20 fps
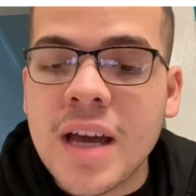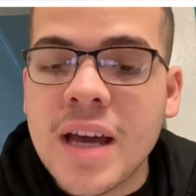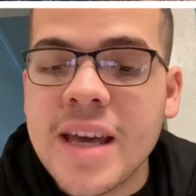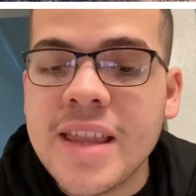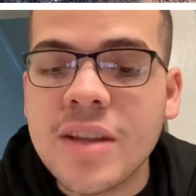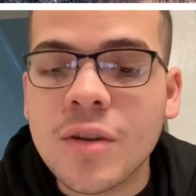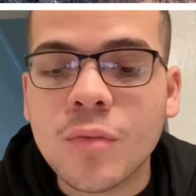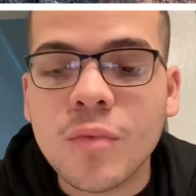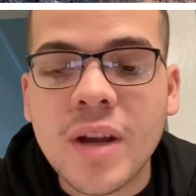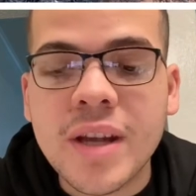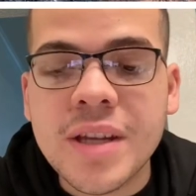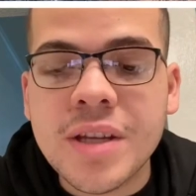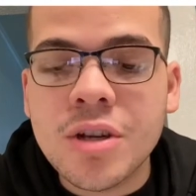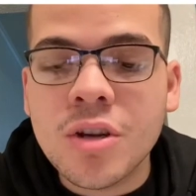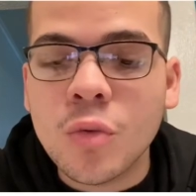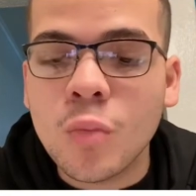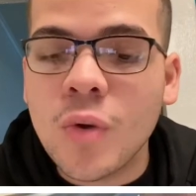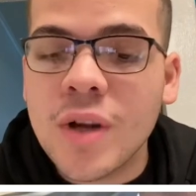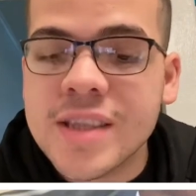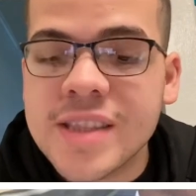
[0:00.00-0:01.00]
And then right
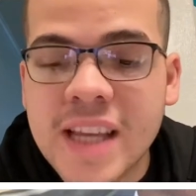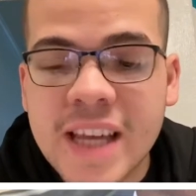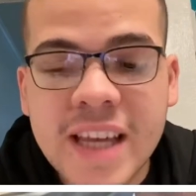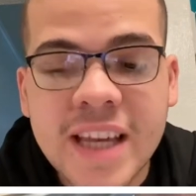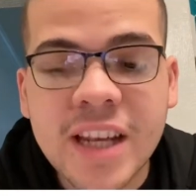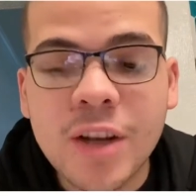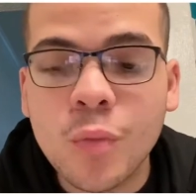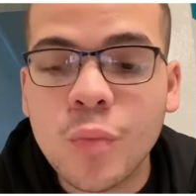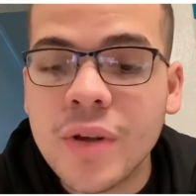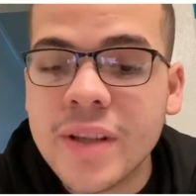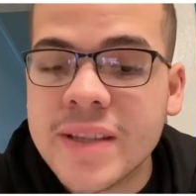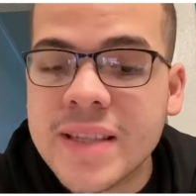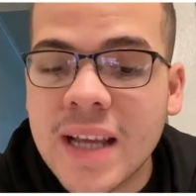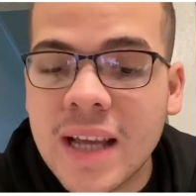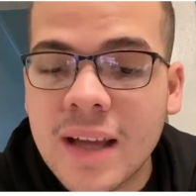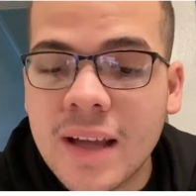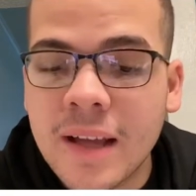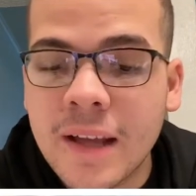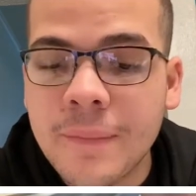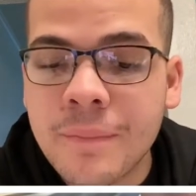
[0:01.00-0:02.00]
here, once I hit it one
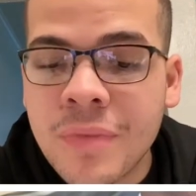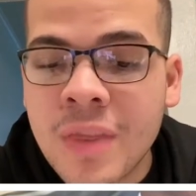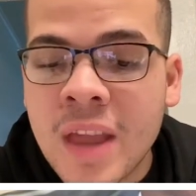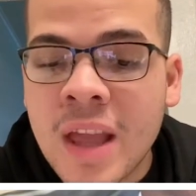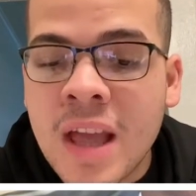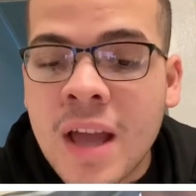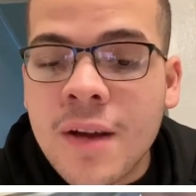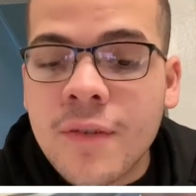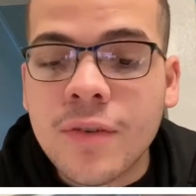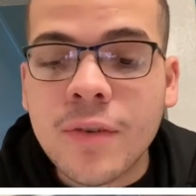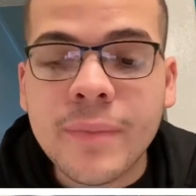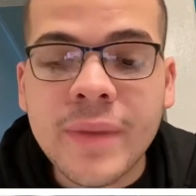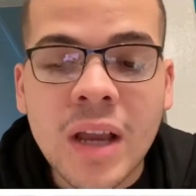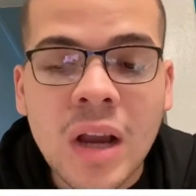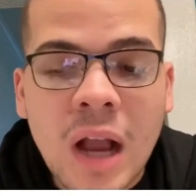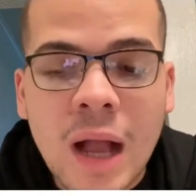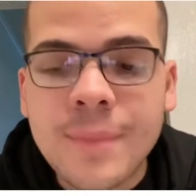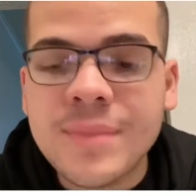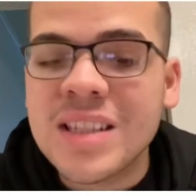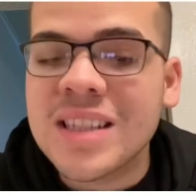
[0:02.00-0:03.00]
time, from
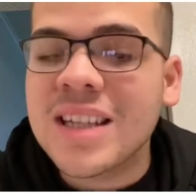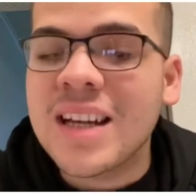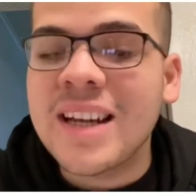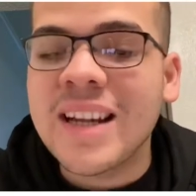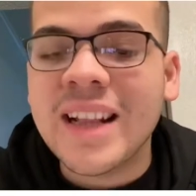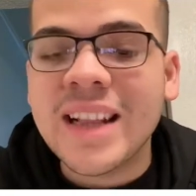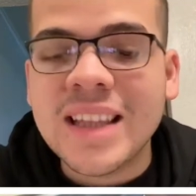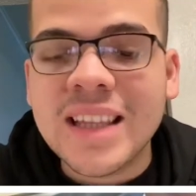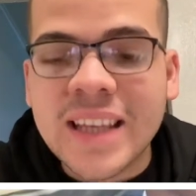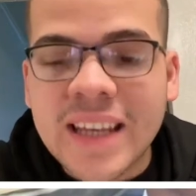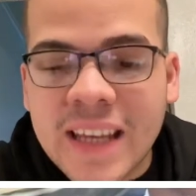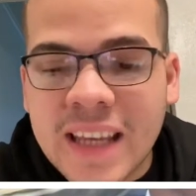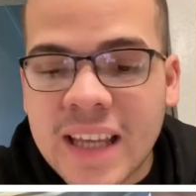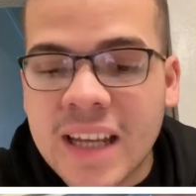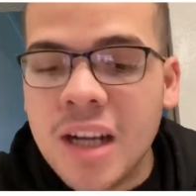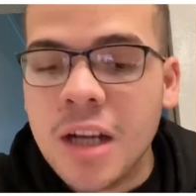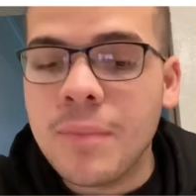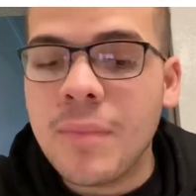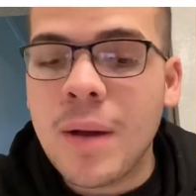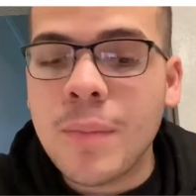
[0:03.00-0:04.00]
there, I'm just kind of cleaning it
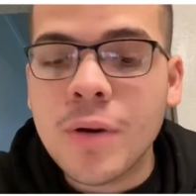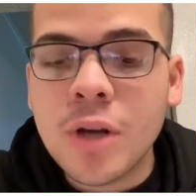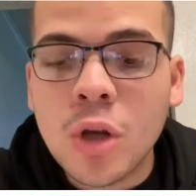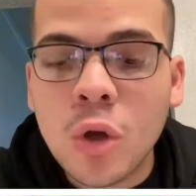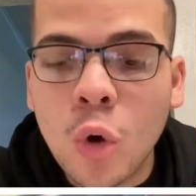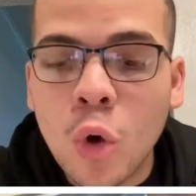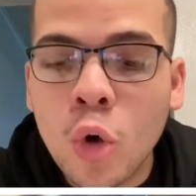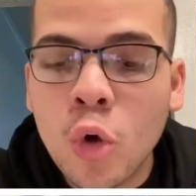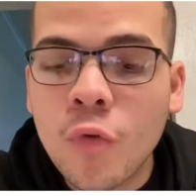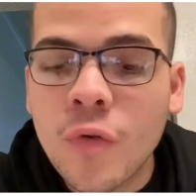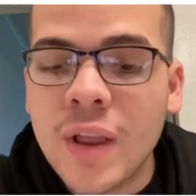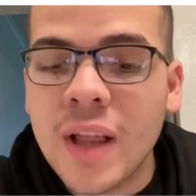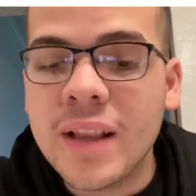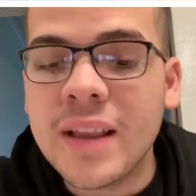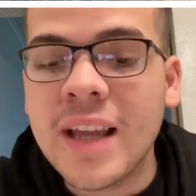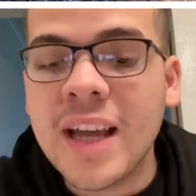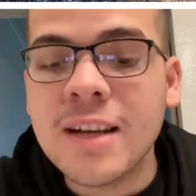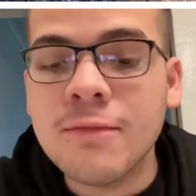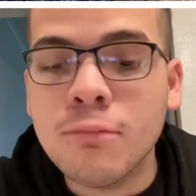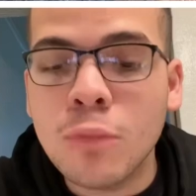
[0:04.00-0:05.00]
up. I'm gonna go over that
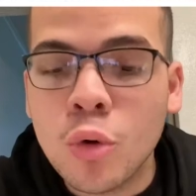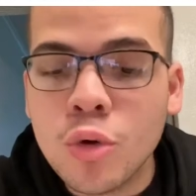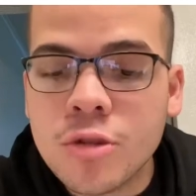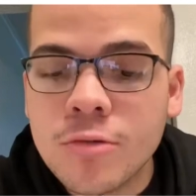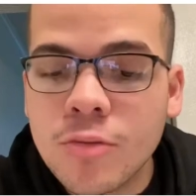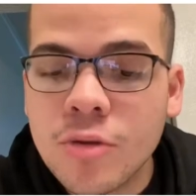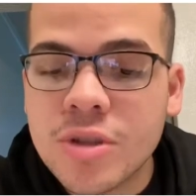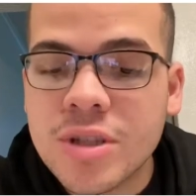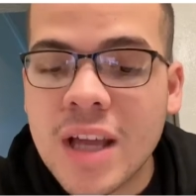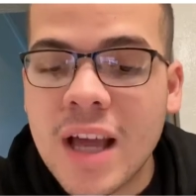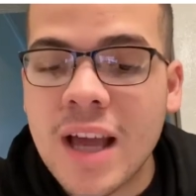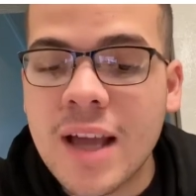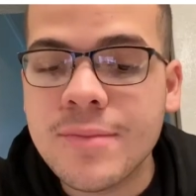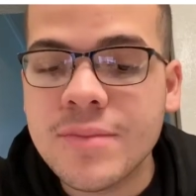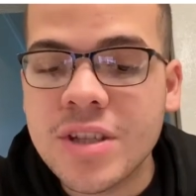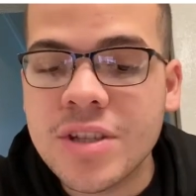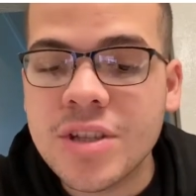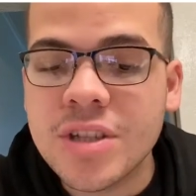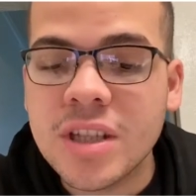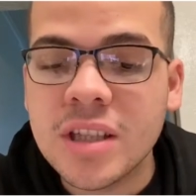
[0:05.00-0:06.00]
line multiple
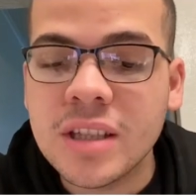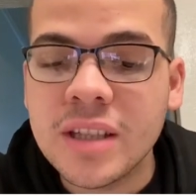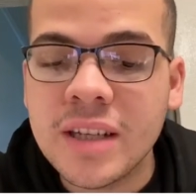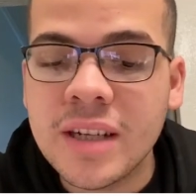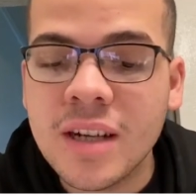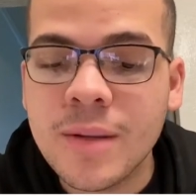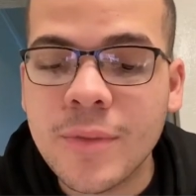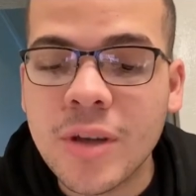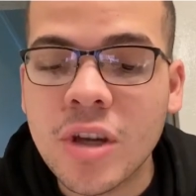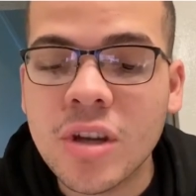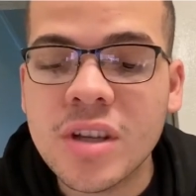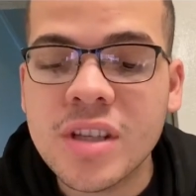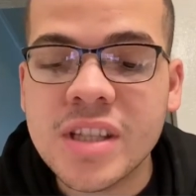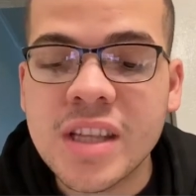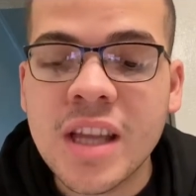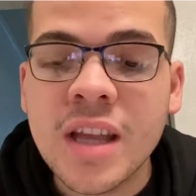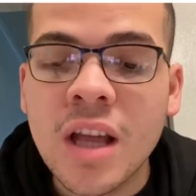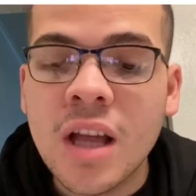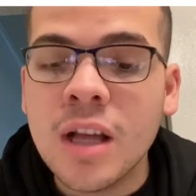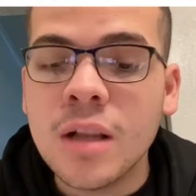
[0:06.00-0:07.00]
times and just clean it up. And you're gonna
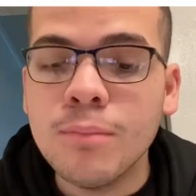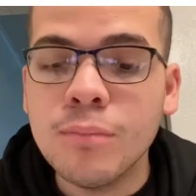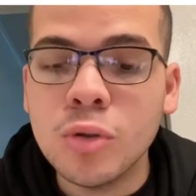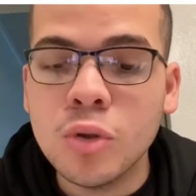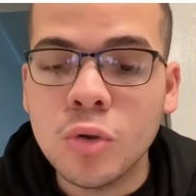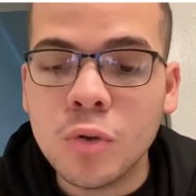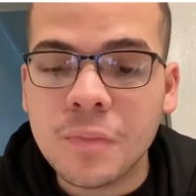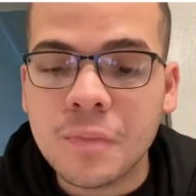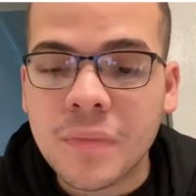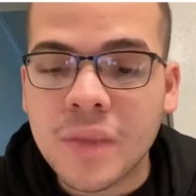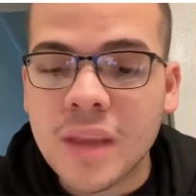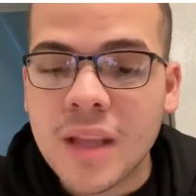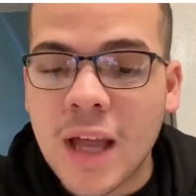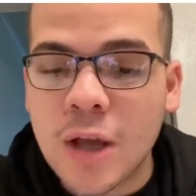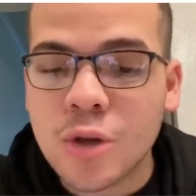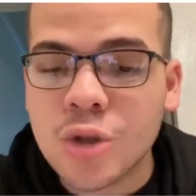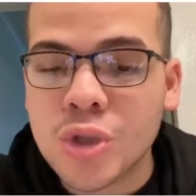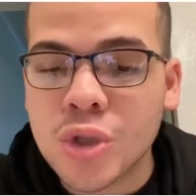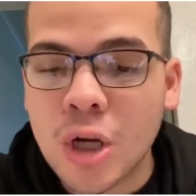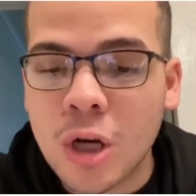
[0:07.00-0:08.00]
see, boom,
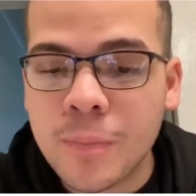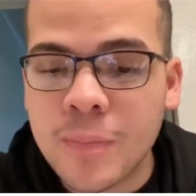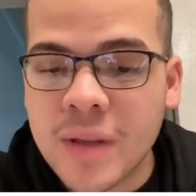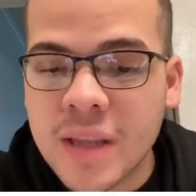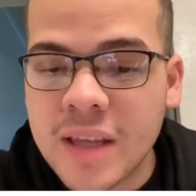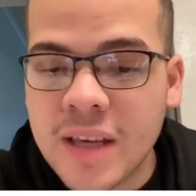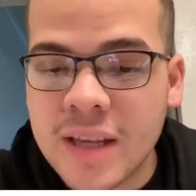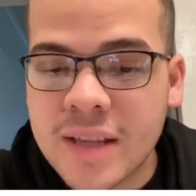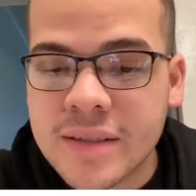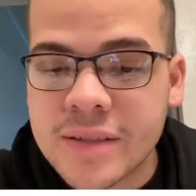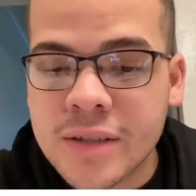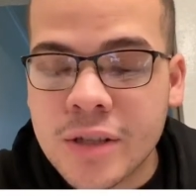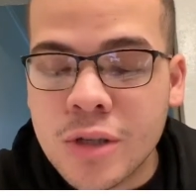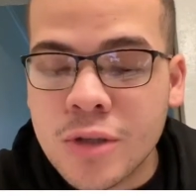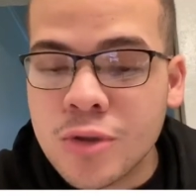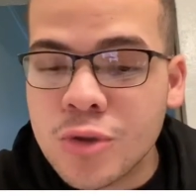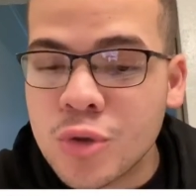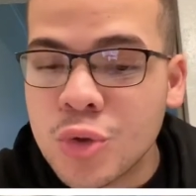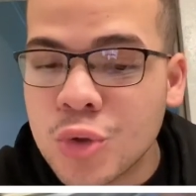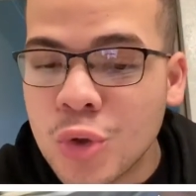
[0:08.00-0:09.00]
how sharp it gets
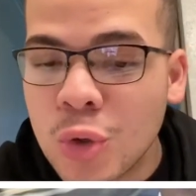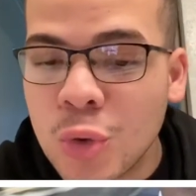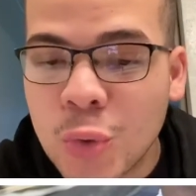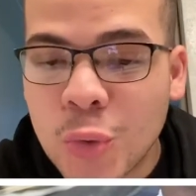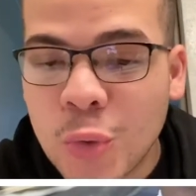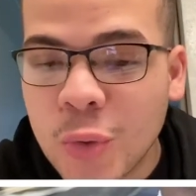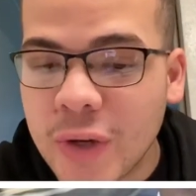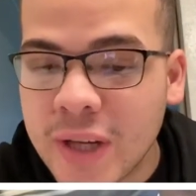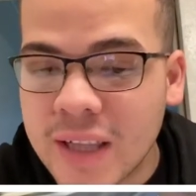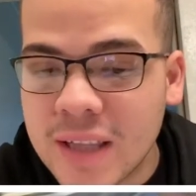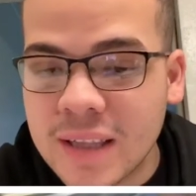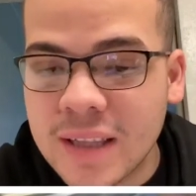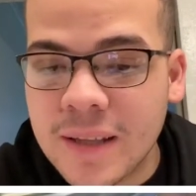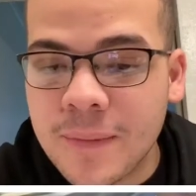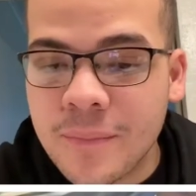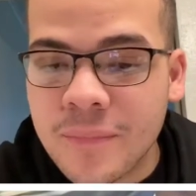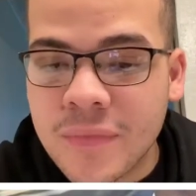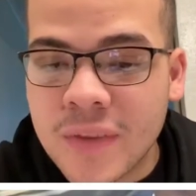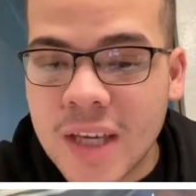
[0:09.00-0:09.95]
so quickly.